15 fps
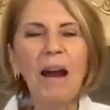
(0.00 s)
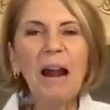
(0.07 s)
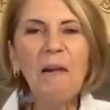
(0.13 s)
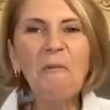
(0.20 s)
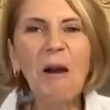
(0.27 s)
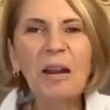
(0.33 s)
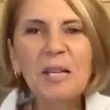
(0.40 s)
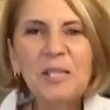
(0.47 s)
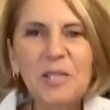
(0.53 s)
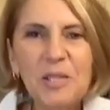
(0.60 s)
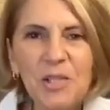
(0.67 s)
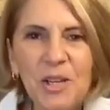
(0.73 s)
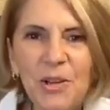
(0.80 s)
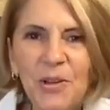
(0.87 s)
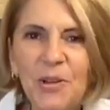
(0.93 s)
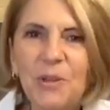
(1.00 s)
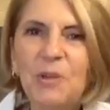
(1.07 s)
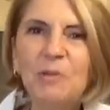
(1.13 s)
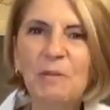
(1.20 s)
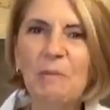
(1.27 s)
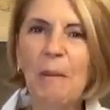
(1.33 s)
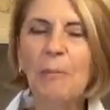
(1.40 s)
I wanted to do,
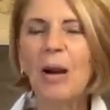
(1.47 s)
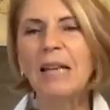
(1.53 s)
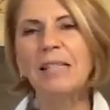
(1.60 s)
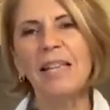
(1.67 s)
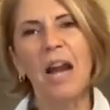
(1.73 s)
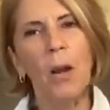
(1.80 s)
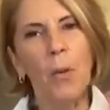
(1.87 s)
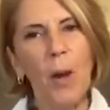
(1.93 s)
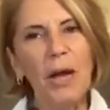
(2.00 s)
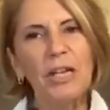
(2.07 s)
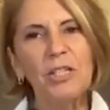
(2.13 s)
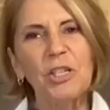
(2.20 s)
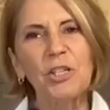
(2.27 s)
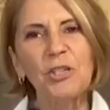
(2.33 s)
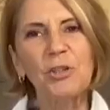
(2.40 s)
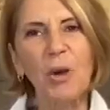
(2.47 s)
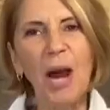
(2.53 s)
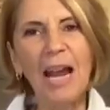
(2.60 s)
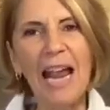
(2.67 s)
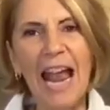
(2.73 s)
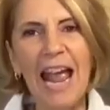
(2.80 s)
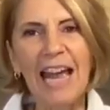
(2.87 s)
remember I said I wanted to
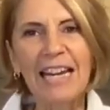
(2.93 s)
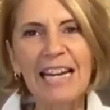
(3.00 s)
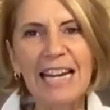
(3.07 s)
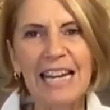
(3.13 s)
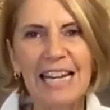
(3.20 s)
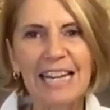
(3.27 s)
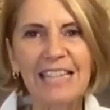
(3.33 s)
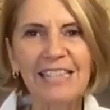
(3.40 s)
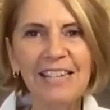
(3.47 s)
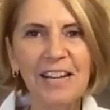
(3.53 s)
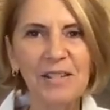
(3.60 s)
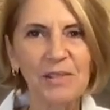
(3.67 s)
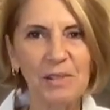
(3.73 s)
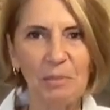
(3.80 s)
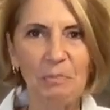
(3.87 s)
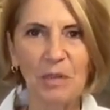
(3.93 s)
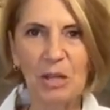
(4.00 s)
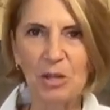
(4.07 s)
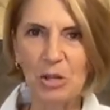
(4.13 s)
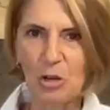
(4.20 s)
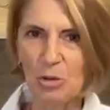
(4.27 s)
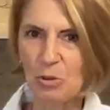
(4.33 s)
try adding in
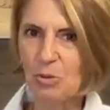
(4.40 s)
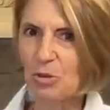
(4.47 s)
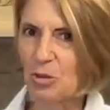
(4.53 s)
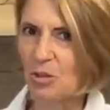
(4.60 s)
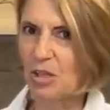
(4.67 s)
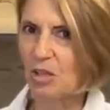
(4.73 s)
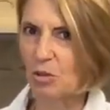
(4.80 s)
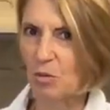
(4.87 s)
something new to these